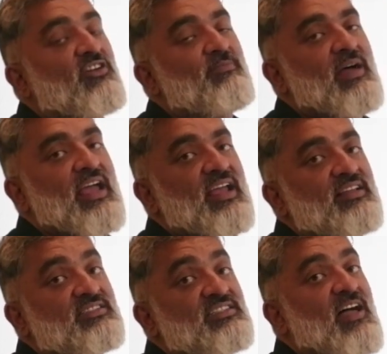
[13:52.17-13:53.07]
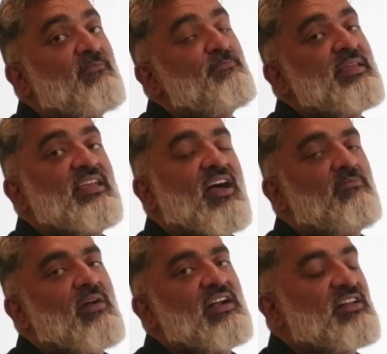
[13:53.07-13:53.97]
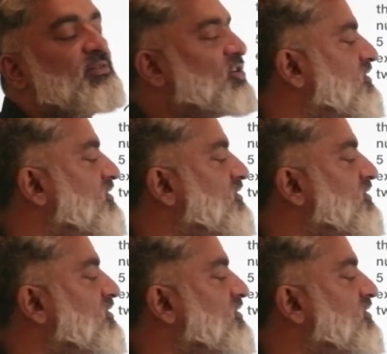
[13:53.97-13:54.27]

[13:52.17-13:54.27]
my sum being a multiple of